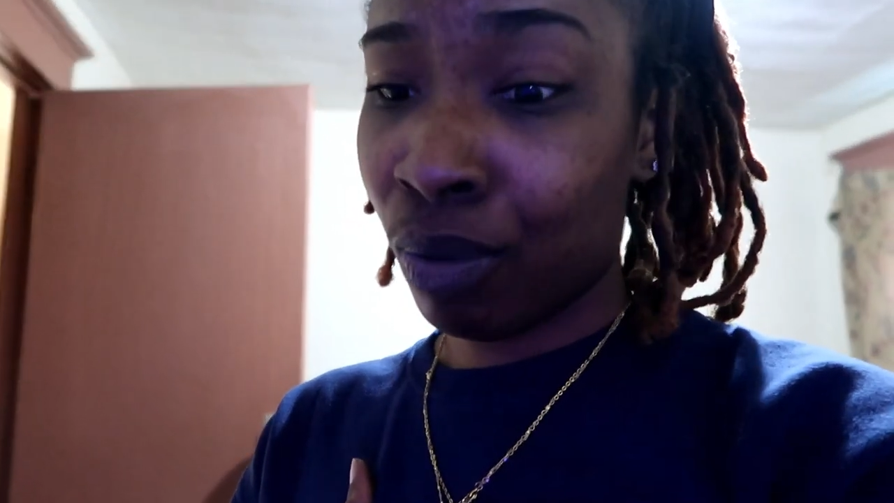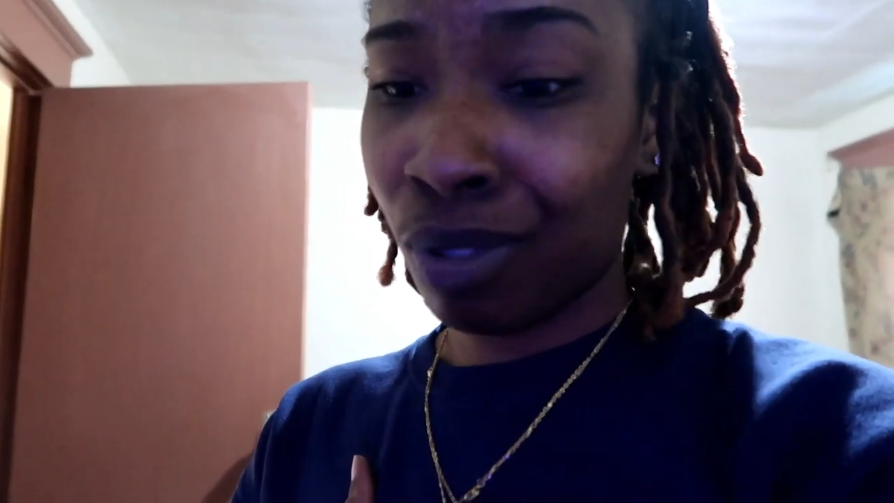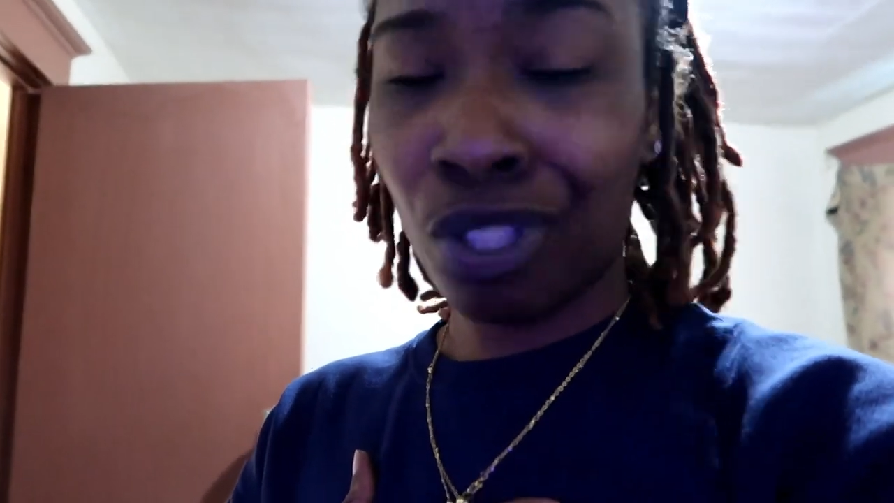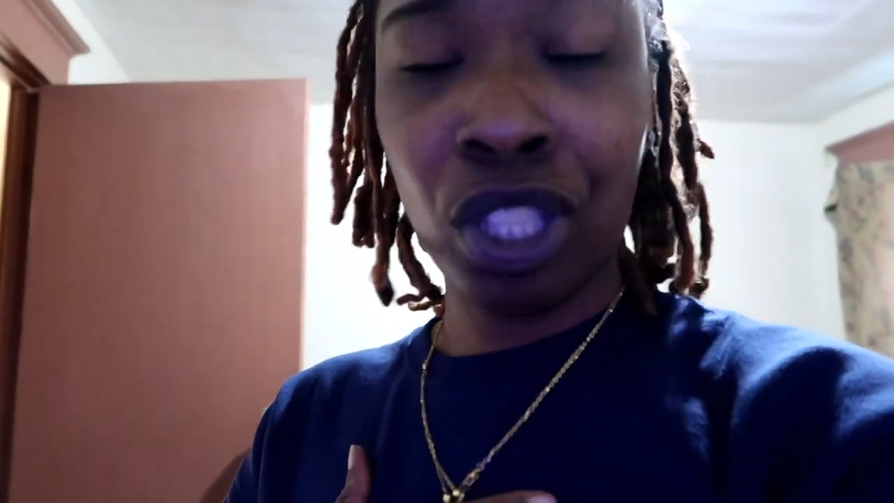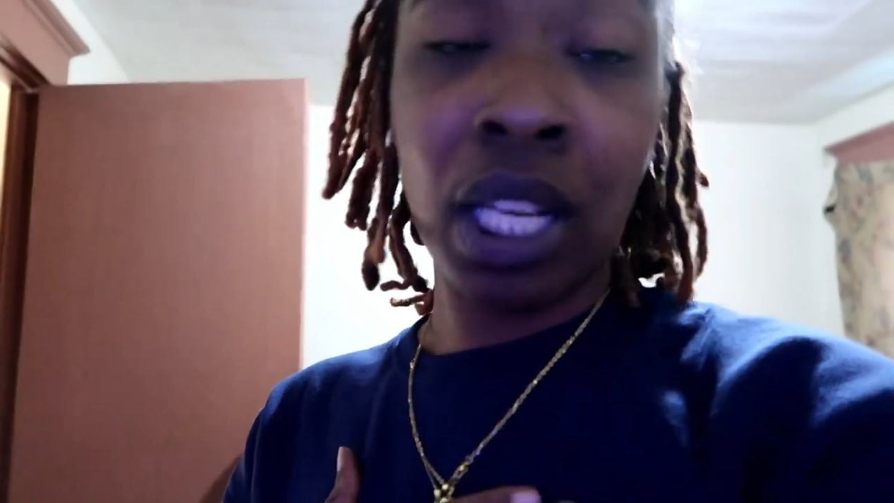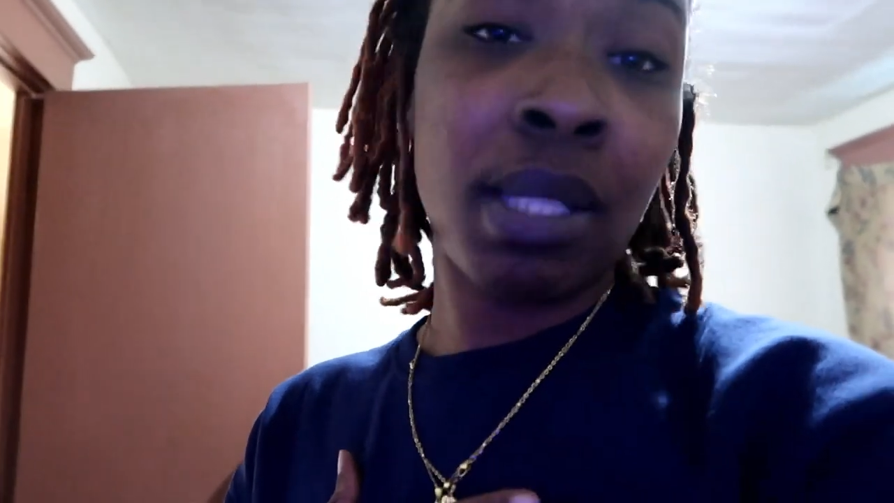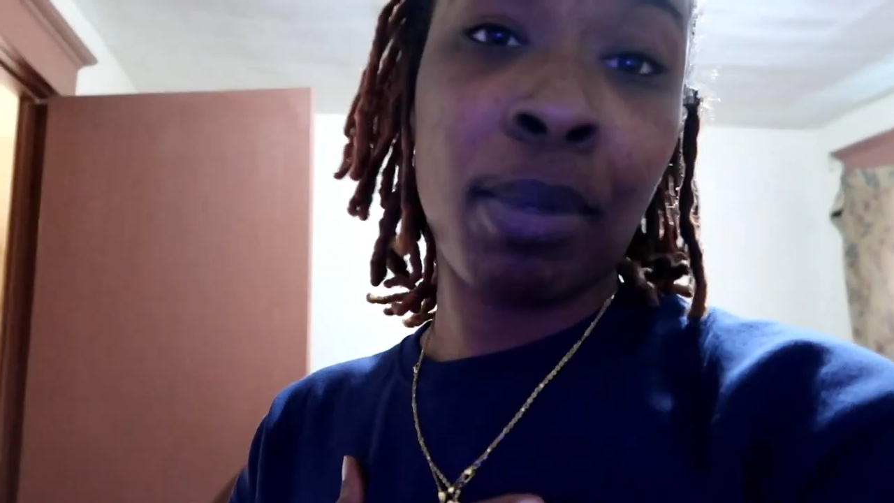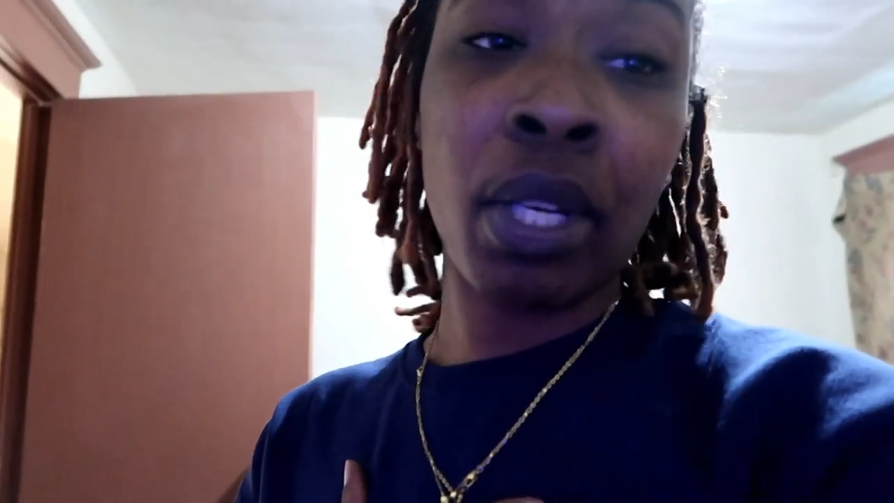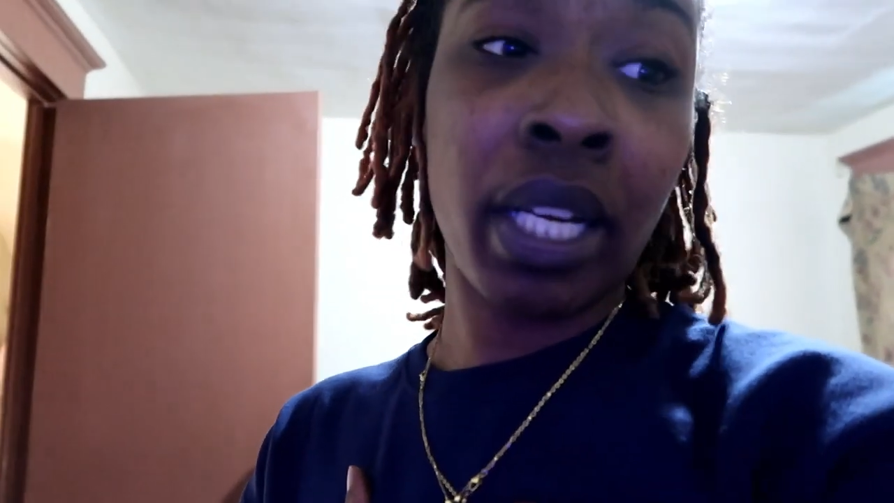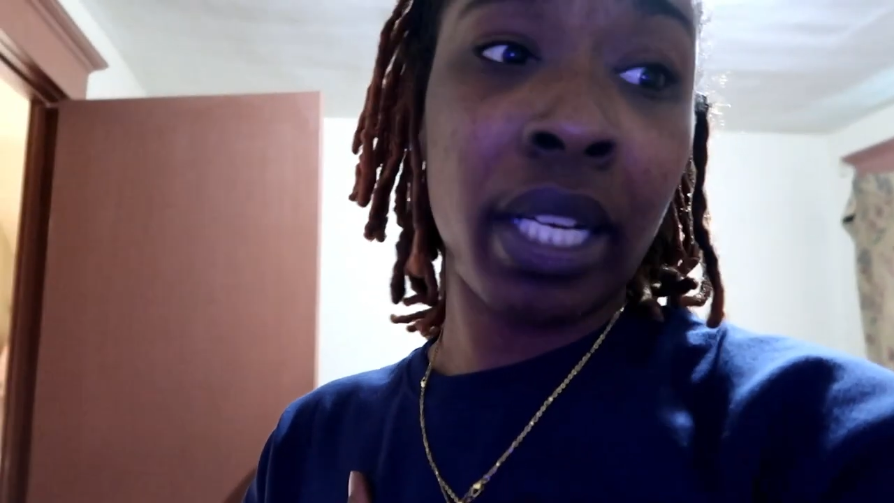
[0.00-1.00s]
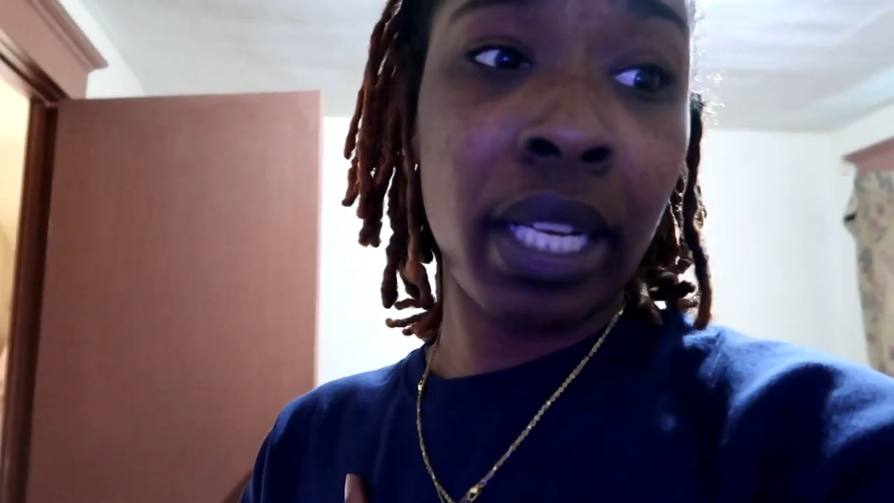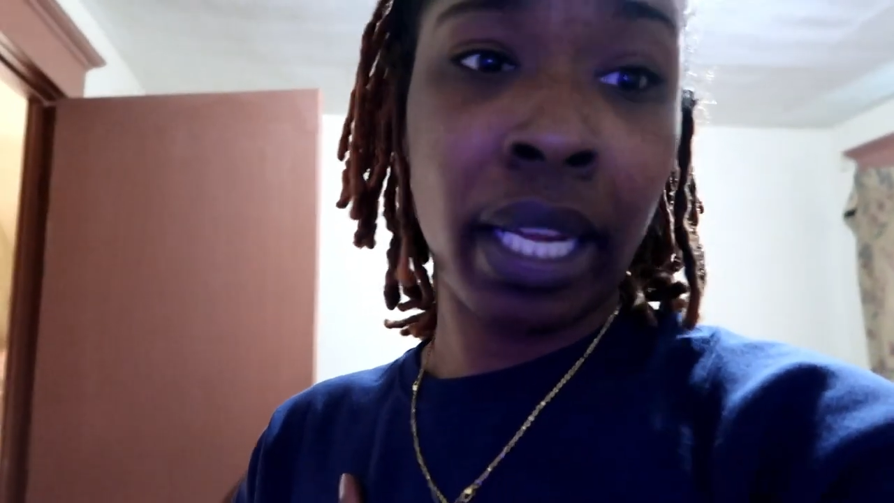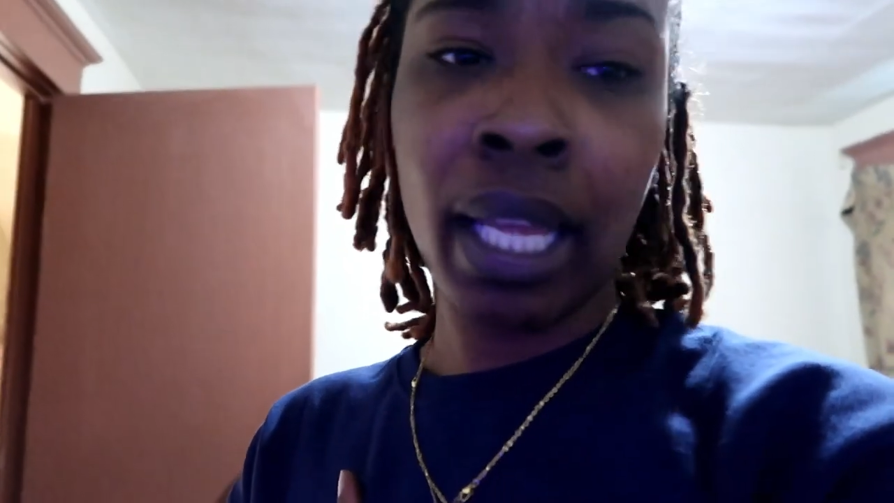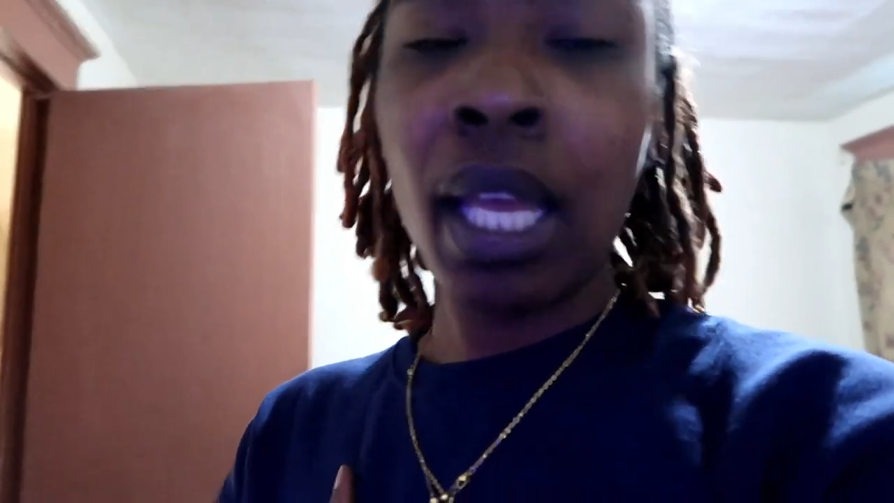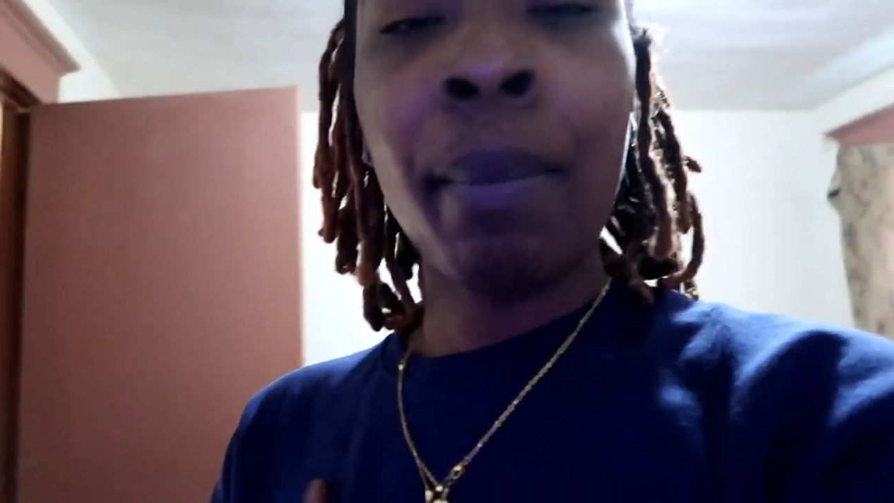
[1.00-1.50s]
Well, shit, I smoke every day.